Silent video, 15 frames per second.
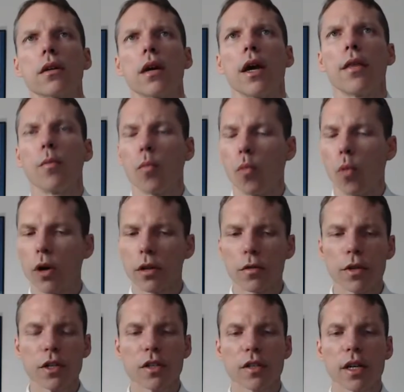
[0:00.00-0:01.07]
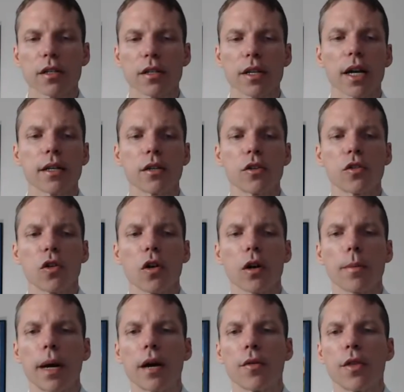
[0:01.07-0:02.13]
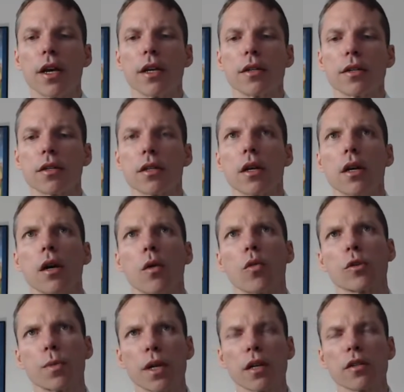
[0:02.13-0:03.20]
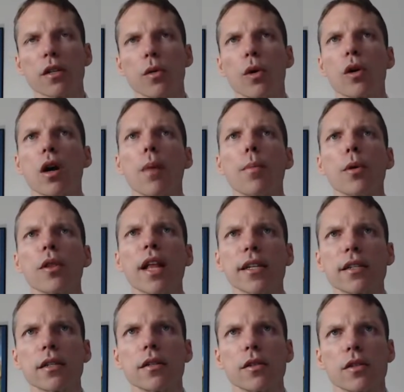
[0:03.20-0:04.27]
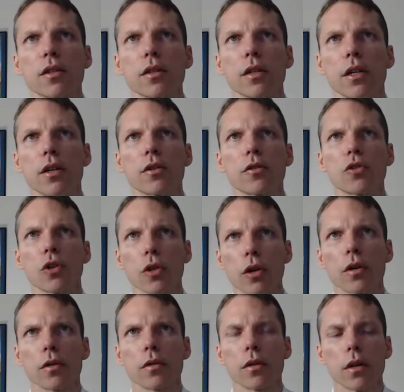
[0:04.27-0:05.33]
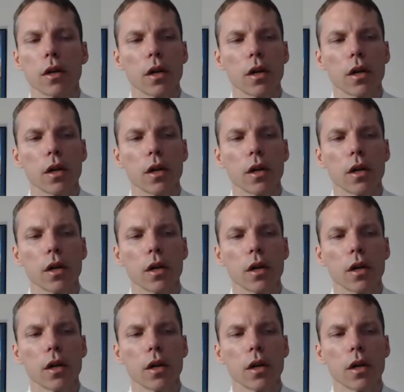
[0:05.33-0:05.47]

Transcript: And one of the reasons I decided to talk about this was because there were a couple lessons here to learn.